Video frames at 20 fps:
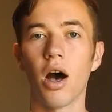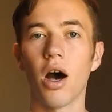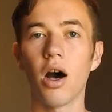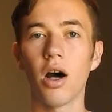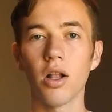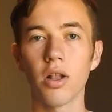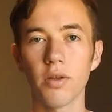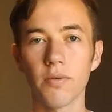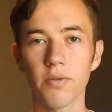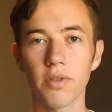
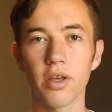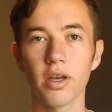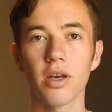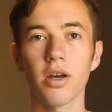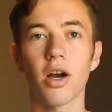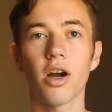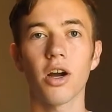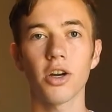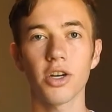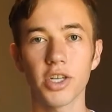all of
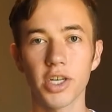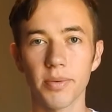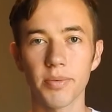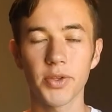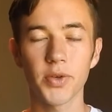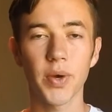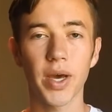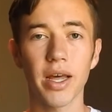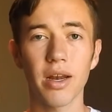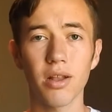the hardships
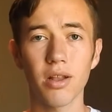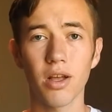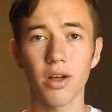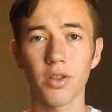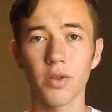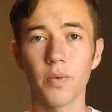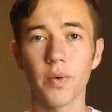you had along the